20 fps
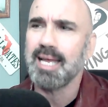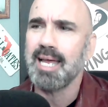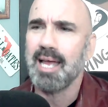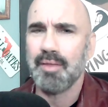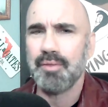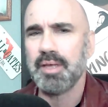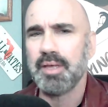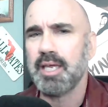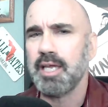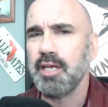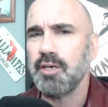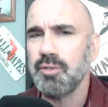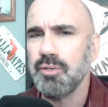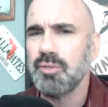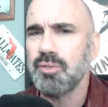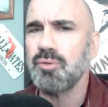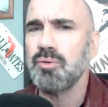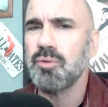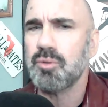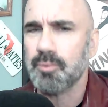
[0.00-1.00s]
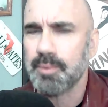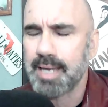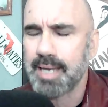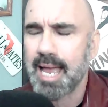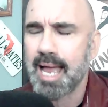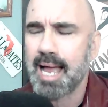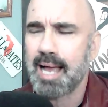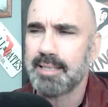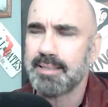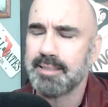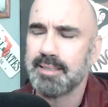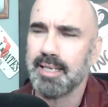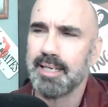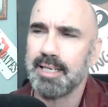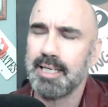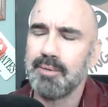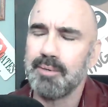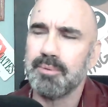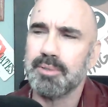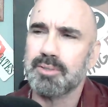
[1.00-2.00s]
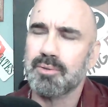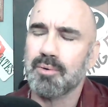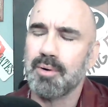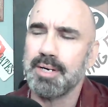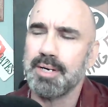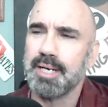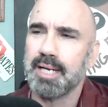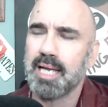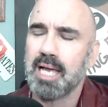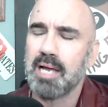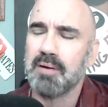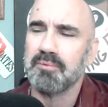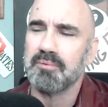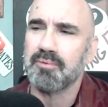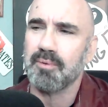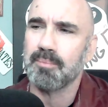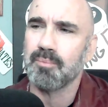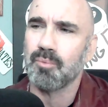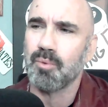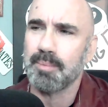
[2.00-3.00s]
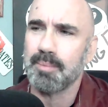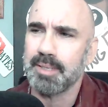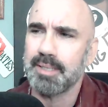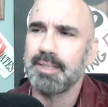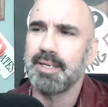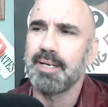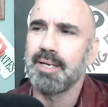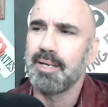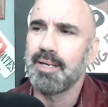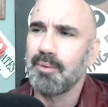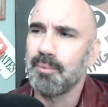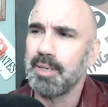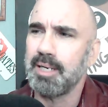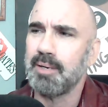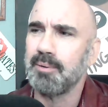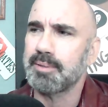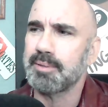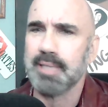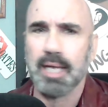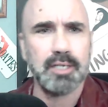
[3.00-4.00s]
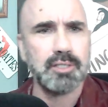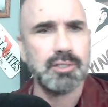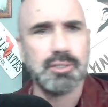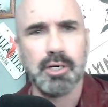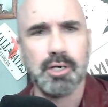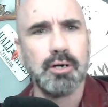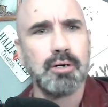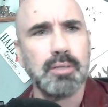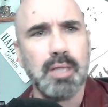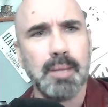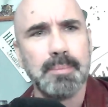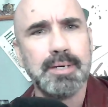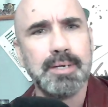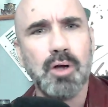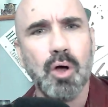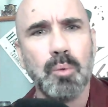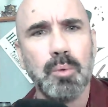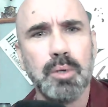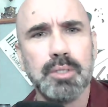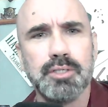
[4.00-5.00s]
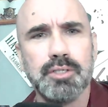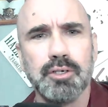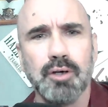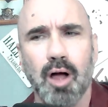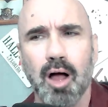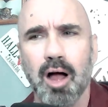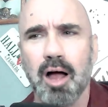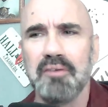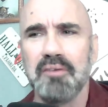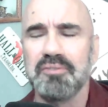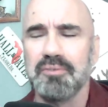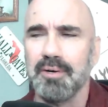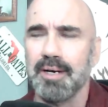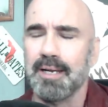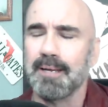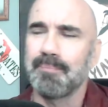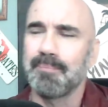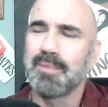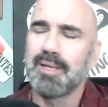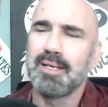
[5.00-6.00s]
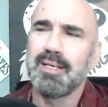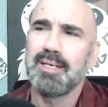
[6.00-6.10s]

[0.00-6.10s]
I think he knew the reaction that he was going to get from women when he was like, "Sure, let me know what you're offering."